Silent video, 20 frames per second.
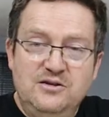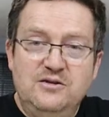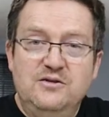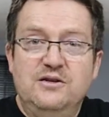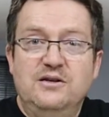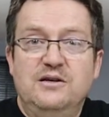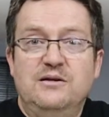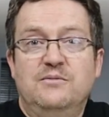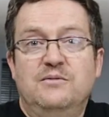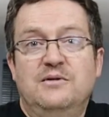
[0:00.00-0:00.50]
do
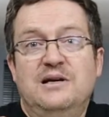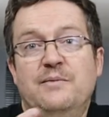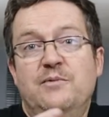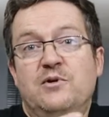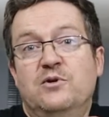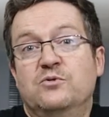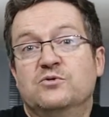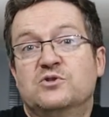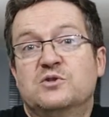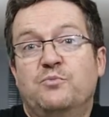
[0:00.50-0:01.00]
the
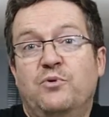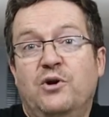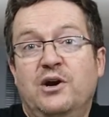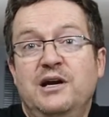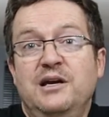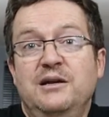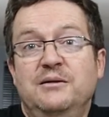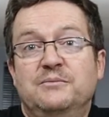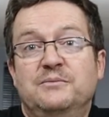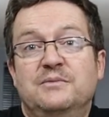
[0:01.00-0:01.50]
chemical
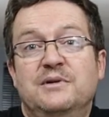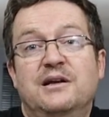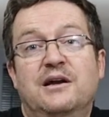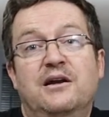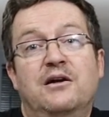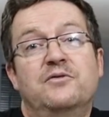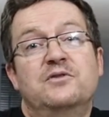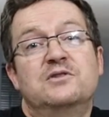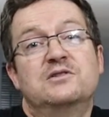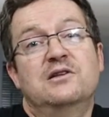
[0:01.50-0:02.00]
spray,
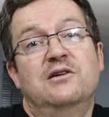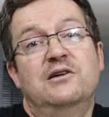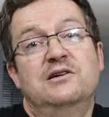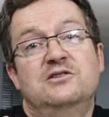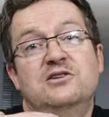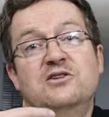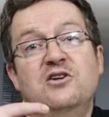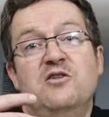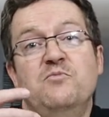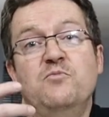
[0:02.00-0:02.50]
and others
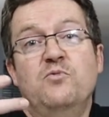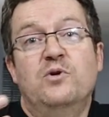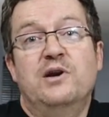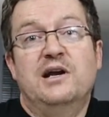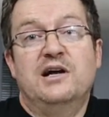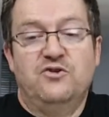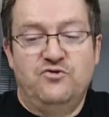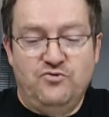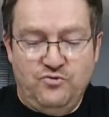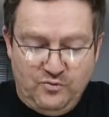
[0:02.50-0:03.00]
like to go more
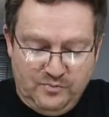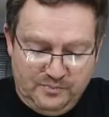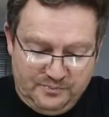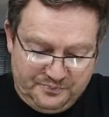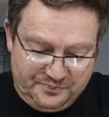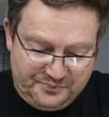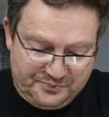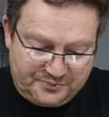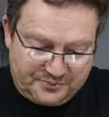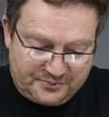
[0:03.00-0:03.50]
natural.
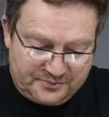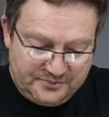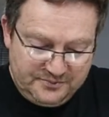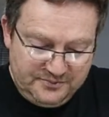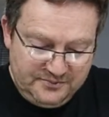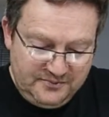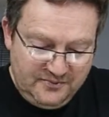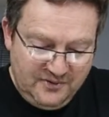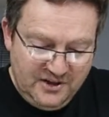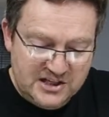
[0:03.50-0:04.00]

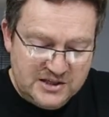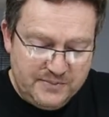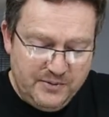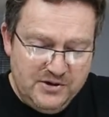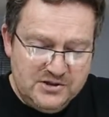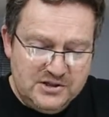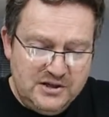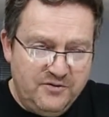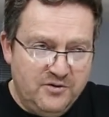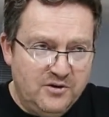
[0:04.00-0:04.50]
I
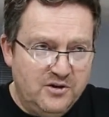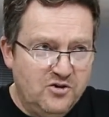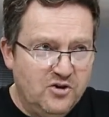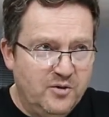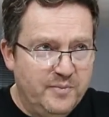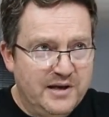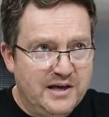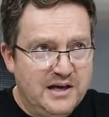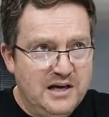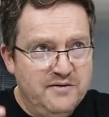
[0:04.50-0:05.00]
suppose you've got
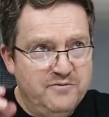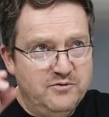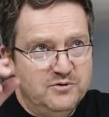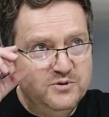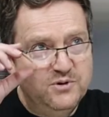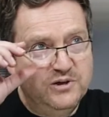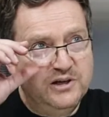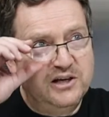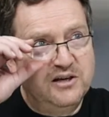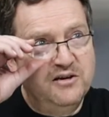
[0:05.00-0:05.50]
to be careful
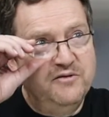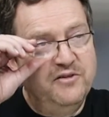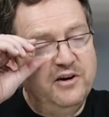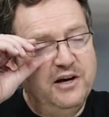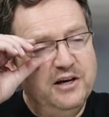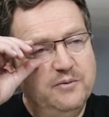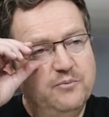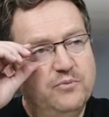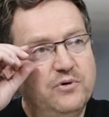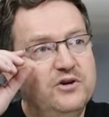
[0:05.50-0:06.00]
doing a
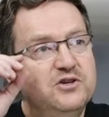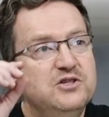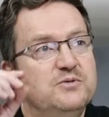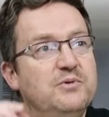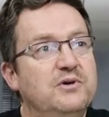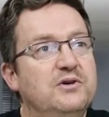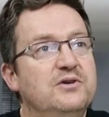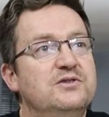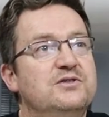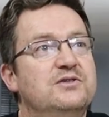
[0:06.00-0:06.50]
combined approach,
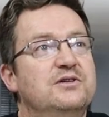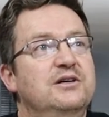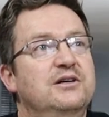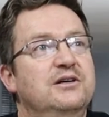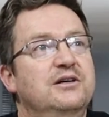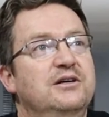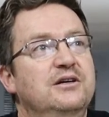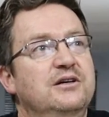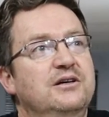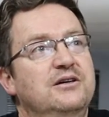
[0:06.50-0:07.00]
because
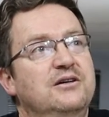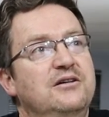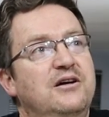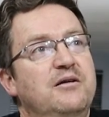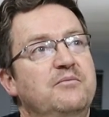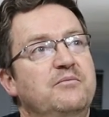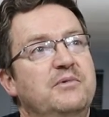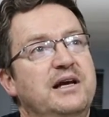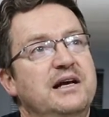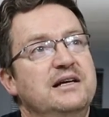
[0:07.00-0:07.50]

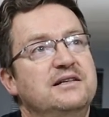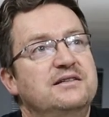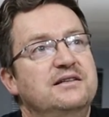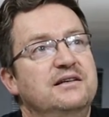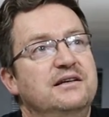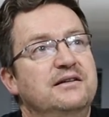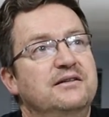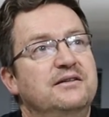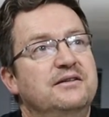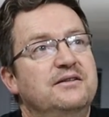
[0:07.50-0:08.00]
I'm
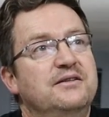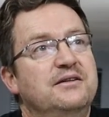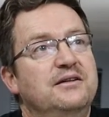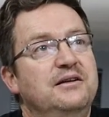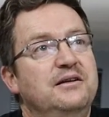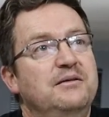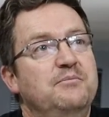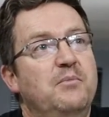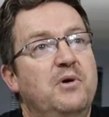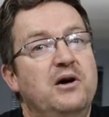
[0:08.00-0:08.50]
guessing that
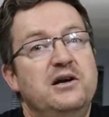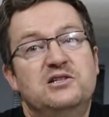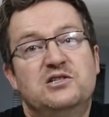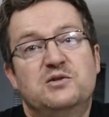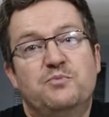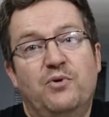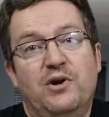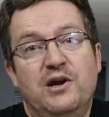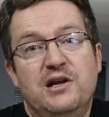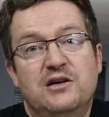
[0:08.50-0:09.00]
the mite
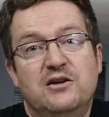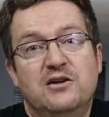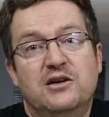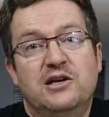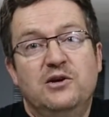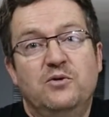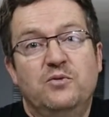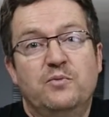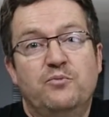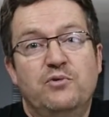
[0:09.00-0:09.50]
spray could
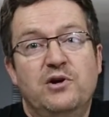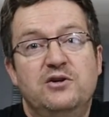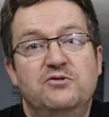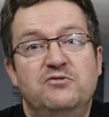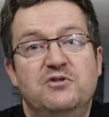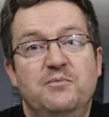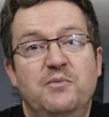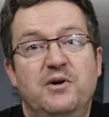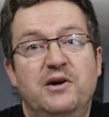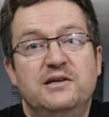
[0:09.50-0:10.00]
kill the
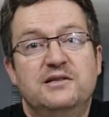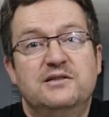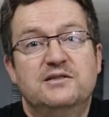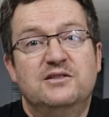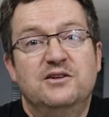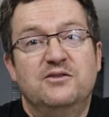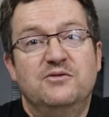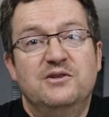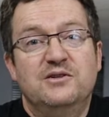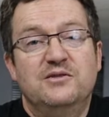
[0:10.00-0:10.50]
predatory mites.
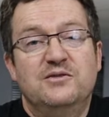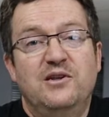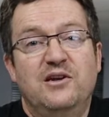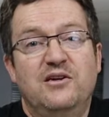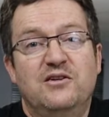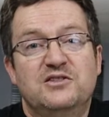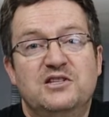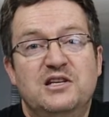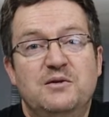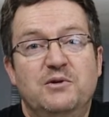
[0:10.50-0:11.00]
So the
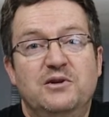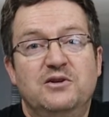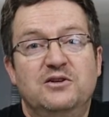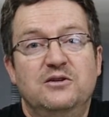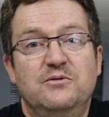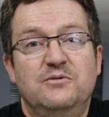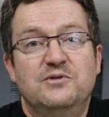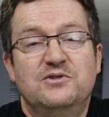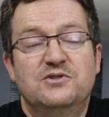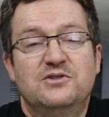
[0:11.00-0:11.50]
last thing you want
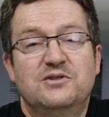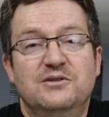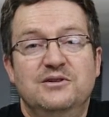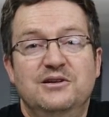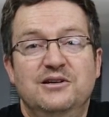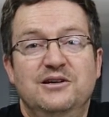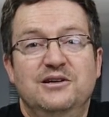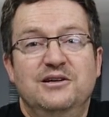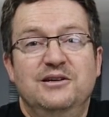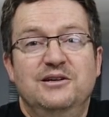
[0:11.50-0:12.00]
to do
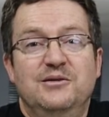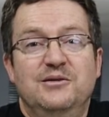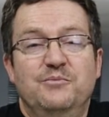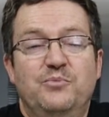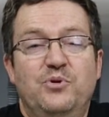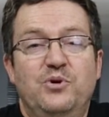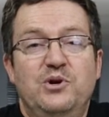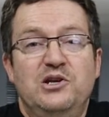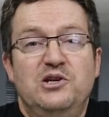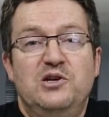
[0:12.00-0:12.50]
is
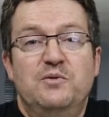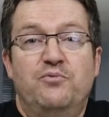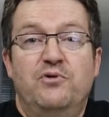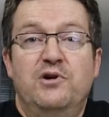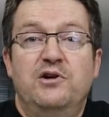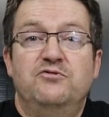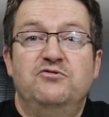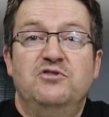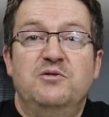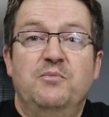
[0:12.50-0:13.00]
put in your
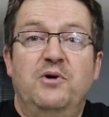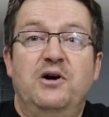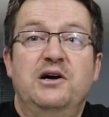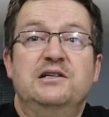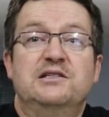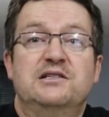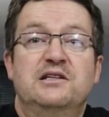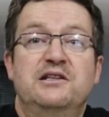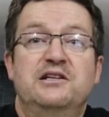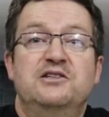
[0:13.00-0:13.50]
predatory
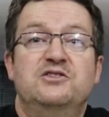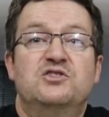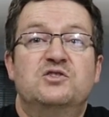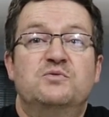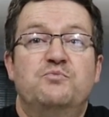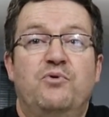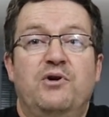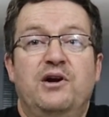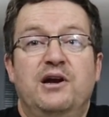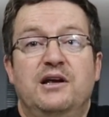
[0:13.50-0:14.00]
mites and then
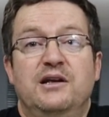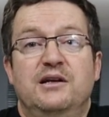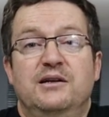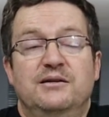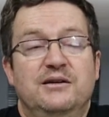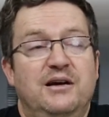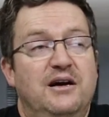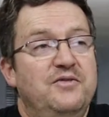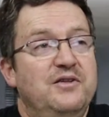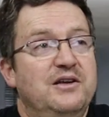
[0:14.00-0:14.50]
spray.
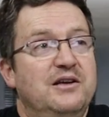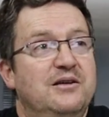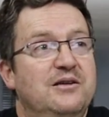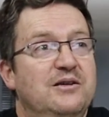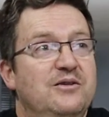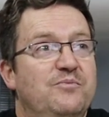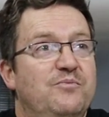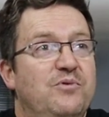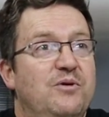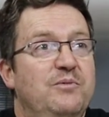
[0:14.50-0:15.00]
I
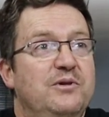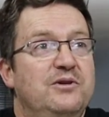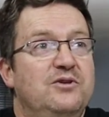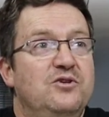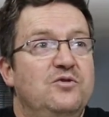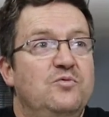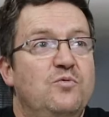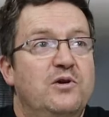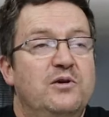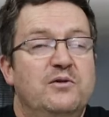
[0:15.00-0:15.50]
think you'd probably
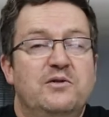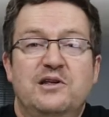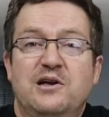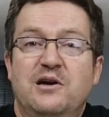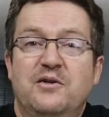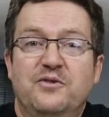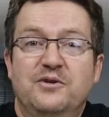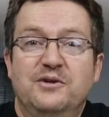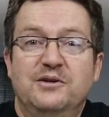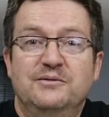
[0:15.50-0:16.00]
do one or the
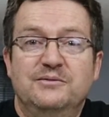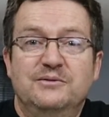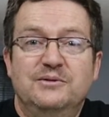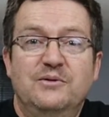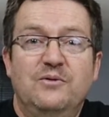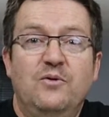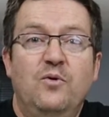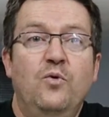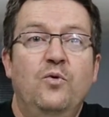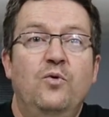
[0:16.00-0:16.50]
other,
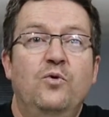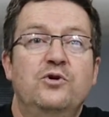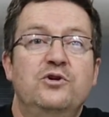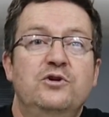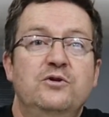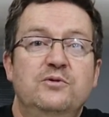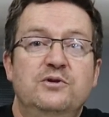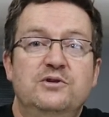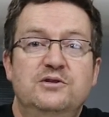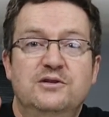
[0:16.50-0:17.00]
or
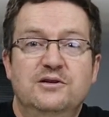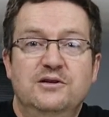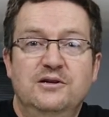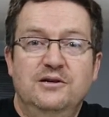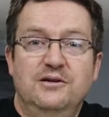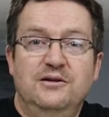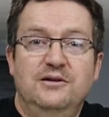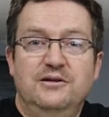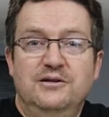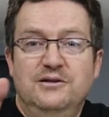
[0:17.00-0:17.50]
you would
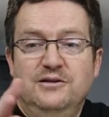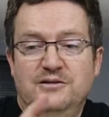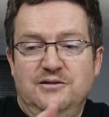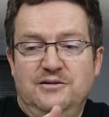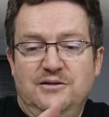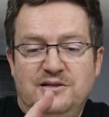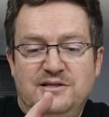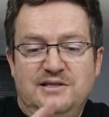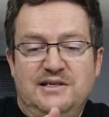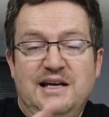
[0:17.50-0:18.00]

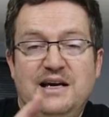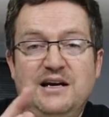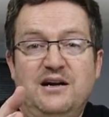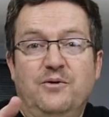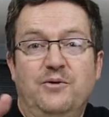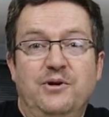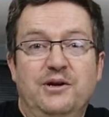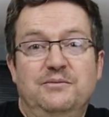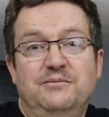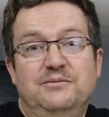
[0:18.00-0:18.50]

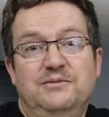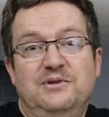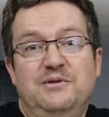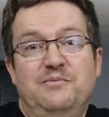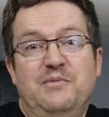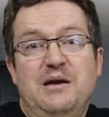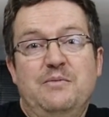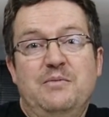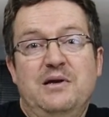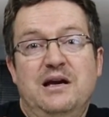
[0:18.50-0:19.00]
stagger it. You
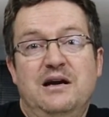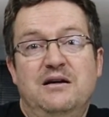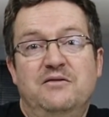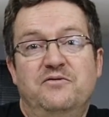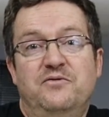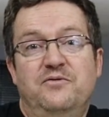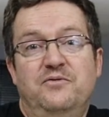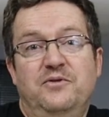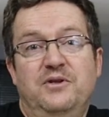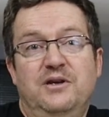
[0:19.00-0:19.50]
maybe
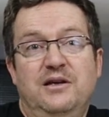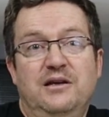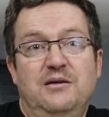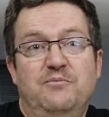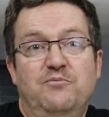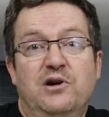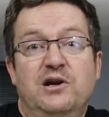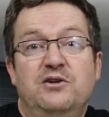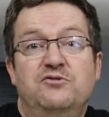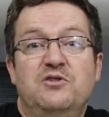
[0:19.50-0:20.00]
have the
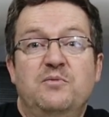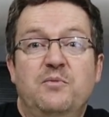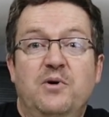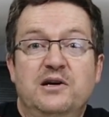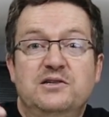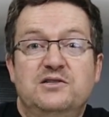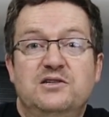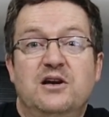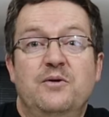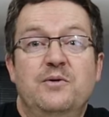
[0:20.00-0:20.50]
predatory
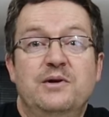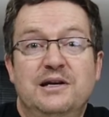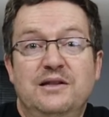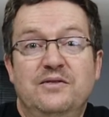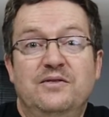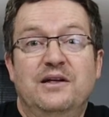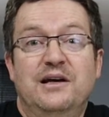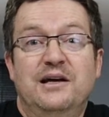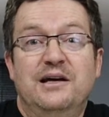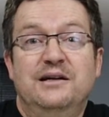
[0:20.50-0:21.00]
mites going
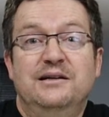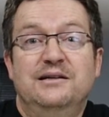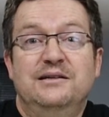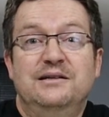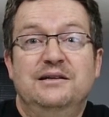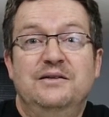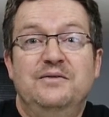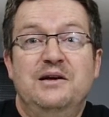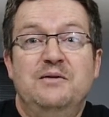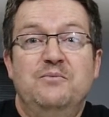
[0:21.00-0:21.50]
in there,
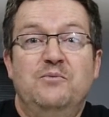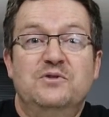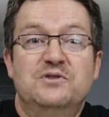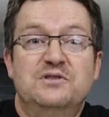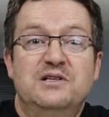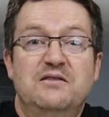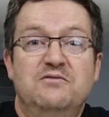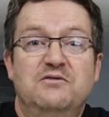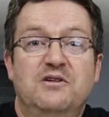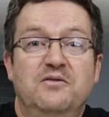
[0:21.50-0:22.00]
and then
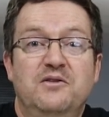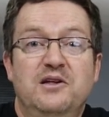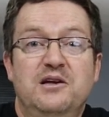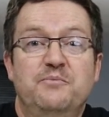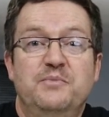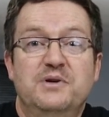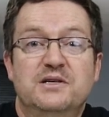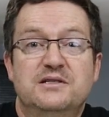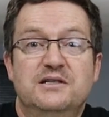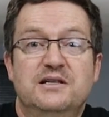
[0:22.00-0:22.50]
once they've done their
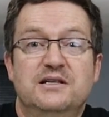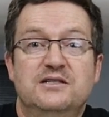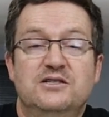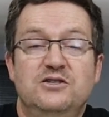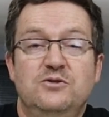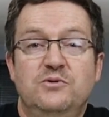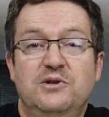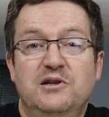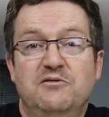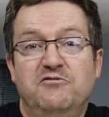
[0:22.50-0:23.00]

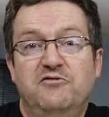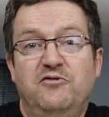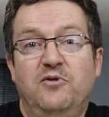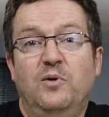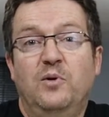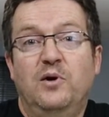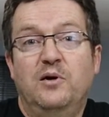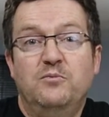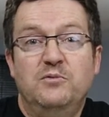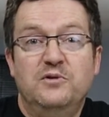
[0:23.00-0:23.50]
business, you would then
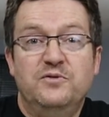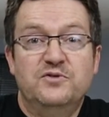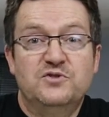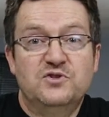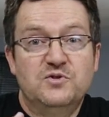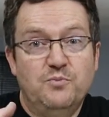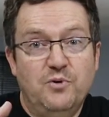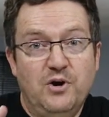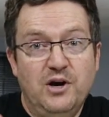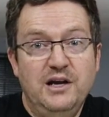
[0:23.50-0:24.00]
follow up with the
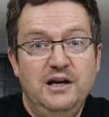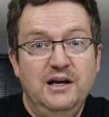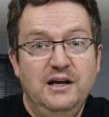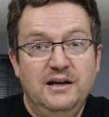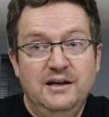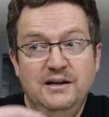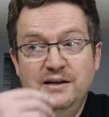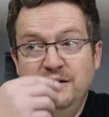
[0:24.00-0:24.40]
spray